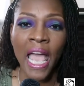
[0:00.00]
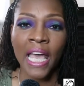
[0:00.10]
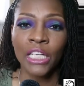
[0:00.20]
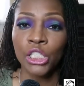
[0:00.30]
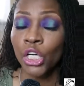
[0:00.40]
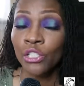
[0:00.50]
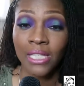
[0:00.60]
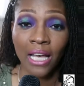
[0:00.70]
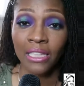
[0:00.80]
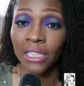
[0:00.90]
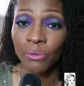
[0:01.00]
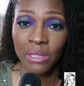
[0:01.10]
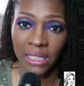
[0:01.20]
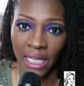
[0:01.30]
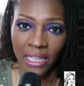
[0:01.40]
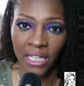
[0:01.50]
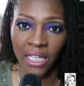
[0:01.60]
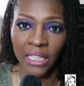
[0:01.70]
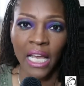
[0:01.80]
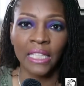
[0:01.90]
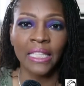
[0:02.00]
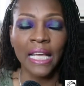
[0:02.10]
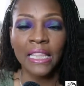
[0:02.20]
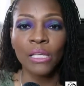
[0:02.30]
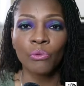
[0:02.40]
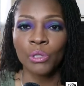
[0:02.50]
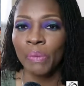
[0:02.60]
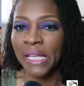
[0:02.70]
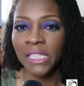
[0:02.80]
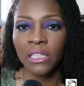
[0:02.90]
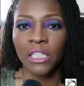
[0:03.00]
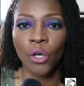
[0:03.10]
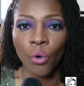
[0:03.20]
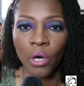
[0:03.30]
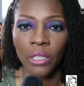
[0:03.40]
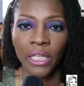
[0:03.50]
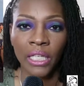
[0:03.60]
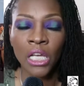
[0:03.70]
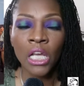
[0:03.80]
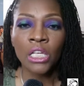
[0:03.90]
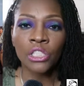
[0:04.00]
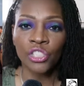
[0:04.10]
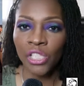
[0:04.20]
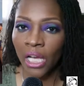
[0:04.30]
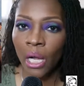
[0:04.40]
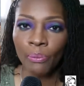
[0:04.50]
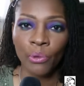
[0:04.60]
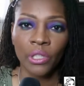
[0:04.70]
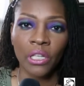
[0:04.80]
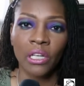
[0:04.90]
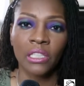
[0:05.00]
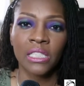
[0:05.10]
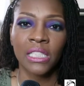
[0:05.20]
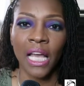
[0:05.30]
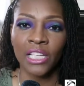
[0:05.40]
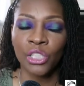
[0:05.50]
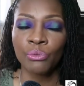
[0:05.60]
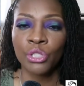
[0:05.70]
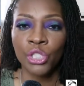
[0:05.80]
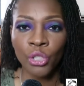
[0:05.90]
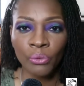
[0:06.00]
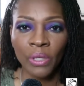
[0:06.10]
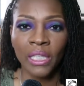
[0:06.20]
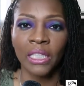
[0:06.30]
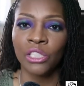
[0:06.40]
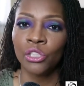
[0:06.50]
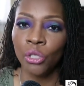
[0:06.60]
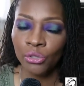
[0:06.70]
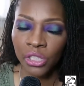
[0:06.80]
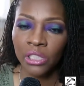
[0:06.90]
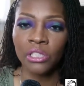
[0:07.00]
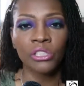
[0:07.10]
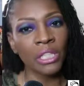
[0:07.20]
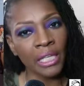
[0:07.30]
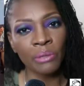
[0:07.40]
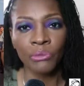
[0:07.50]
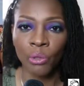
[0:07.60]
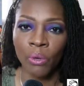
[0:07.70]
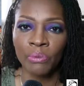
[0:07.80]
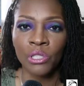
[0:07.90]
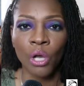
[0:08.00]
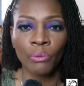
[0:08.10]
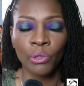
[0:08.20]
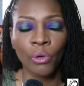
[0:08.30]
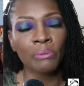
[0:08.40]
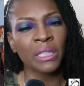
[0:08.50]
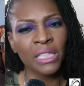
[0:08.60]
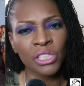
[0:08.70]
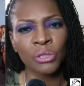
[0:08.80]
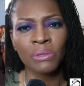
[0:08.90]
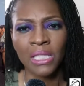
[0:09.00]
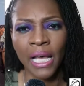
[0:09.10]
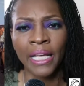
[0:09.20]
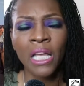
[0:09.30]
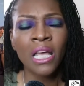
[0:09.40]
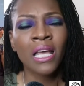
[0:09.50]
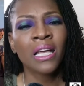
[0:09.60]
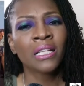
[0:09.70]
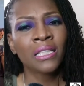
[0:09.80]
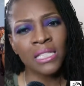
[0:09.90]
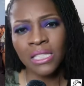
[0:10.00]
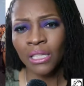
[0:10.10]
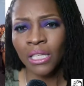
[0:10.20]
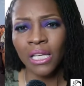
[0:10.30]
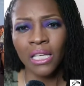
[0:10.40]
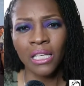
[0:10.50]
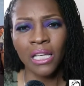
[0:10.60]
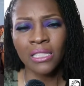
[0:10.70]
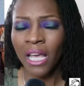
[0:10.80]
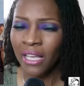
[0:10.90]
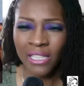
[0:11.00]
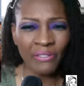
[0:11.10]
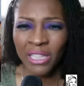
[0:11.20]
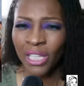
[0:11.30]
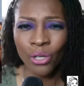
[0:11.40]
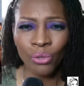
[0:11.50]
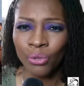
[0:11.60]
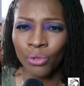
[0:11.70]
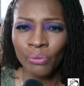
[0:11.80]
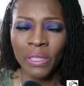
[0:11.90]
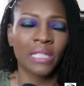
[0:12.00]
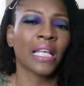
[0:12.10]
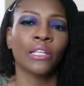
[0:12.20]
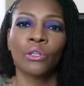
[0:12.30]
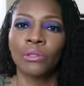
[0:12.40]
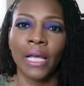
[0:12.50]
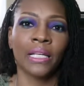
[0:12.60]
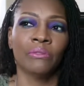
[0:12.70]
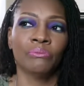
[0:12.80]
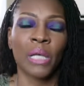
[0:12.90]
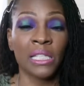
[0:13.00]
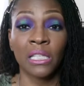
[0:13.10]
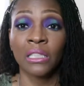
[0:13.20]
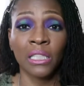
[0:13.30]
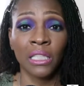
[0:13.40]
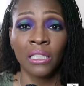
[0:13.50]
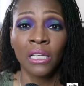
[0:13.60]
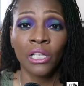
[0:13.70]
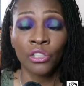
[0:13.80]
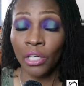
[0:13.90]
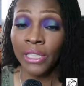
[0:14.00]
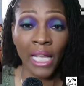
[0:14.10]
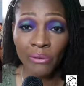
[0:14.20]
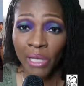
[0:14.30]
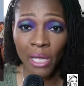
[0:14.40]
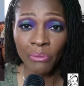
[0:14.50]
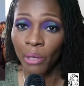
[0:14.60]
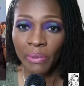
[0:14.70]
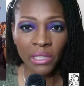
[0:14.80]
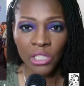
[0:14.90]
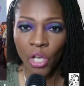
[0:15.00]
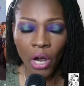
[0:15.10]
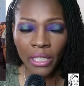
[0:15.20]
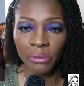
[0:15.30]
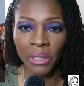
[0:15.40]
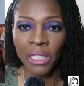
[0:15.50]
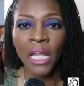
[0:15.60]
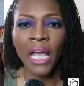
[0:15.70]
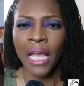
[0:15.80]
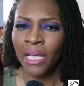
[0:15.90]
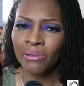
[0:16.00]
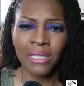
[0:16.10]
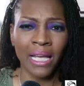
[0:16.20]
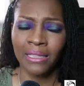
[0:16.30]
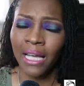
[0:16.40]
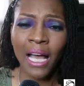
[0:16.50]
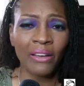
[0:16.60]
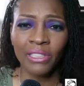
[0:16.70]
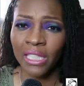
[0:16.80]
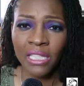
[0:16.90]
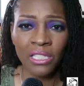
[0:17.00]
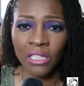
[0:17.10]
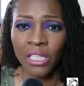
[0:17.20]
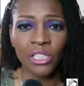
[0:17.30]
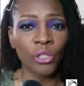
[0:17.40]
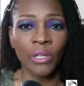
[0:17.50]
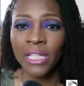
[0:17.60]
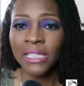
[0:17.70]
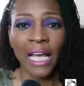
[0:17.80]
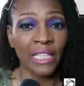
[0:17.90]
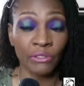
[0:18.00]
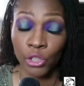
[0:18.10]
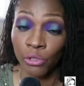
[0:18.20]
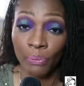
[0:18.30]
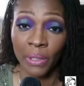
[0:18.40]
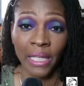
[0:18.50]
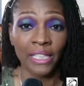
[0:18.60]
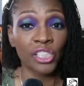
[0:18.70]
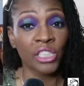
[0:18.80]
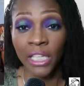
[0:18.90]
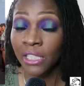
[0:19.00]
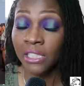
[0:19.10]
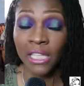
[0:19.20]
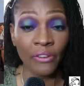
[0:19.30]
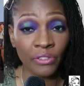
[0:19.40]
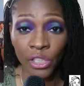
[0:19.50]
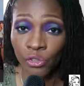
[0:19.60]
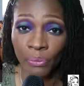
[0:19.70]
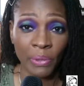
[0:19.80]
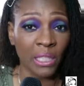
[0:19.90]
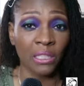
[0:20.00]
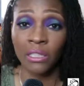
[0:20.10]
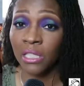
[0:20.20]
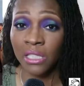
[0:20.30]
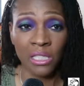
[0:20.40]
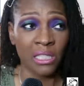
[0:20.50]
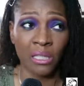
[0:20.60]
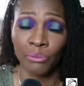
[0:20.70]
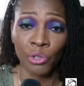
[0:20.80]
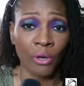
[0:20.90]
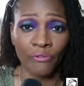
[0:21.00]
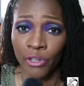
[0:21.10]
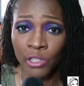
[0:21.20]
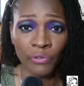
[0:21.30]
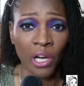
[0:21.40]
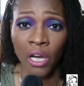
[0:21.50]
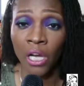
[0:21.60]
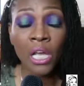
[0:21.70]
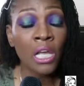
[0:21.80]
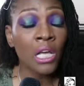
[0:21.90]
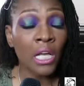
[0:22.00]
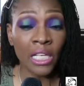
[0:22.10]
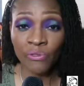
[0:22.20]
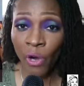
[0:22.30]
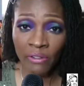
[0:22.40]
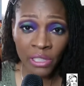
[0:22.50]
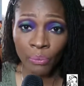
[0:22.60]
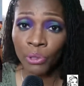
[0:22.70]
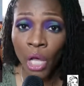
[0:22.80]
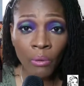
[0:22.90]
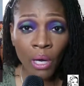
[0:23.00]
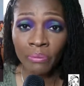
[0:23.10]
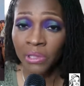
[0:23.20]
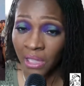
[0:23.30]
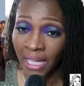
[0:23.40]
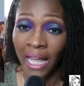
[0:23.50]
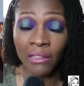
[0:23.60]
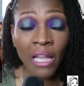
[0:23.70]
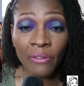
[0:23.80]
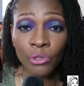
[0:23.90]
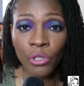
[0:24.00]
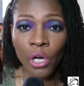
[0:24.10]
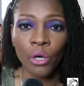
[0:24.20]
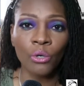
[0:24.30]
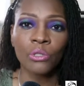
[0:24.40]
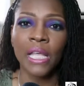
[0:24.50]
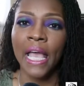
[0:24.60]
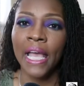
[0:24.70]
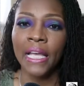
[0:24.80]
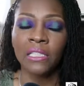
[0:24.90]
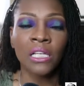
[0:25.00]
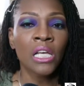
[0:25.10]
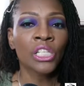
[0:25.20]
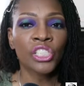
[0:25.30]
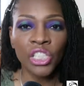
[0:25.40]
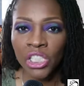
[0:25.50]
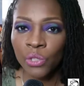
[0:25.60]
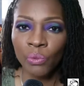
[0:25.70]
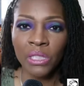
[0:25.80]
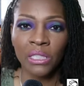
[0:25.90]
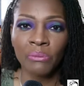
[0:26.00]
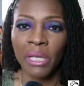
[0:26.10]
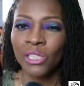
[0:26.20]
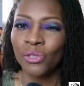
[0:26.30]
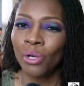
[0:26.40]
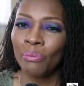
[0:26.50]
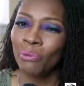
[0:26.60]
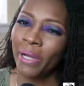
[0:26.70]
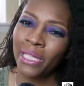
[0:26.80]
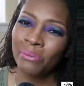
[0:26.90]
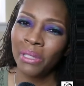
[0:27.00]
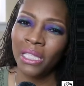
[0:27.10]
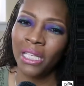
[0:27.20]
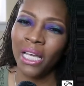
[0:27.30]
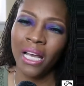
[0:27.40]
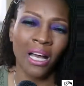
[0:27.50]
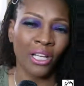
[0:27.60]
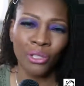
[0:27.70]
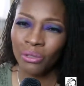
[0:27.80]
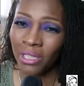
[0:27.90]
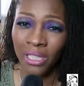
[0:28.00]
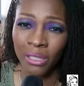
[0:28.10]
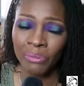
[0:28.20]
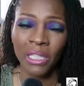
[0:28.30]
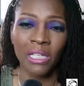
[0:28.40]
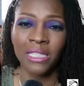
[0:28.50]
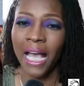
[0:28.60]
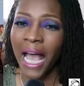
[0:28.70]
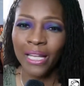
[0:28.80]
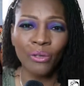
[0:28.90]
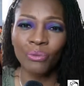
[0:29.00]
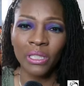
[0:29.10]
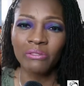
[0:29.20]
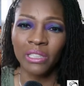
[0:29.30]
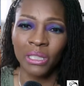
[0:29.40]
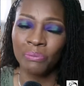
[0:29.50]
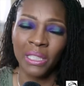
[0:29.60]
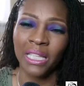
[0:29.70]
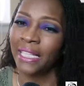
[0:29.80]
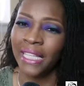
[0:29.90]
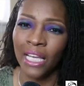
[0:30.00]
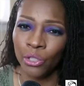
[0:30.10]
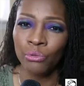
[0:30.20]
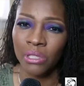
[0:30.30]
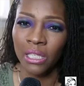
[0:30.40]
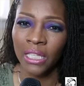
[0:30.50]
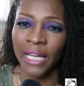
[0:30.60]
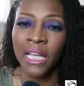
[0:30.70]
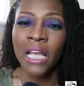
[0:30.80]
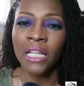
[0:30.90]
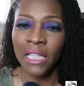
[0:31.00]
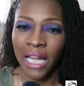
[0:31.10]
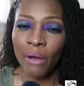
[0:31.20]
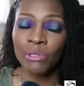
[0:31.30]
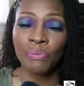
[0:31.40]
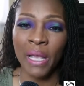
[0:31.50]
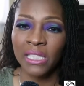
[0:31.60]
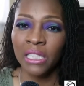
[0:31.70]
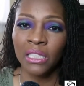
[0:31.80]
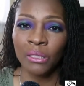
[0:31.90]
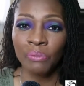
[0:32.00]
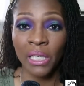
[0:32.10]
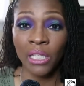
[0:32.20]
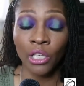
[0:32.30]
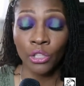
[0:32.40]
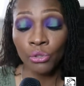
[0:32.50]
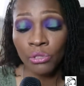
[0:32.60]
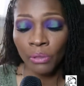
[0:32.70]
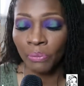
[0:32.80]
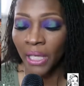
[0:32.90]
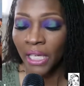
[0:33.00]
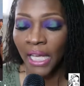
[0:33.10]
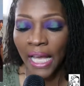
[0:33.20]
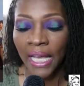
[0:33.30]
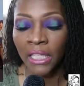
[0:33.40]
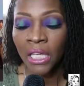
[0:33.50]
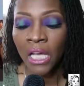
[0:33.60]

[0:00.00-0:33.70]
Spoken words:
And it turns out that it was Nathan, and Nathan was basically calling to check up on her to see how she was doing, and she let him know what was going on. But then she was like, listen, is everything cool? Because I know, like, basically your name came up in this argument. And he was like, nah, everything is good. So he's not even tripping. she's definitely tripping because this is, I'm sure, first for her as far as the blow up to that level goes. And she just wanted to make sure, but wait a minute, are you good? Because I don't want to really be like that user, like that I was basically being accused of being. And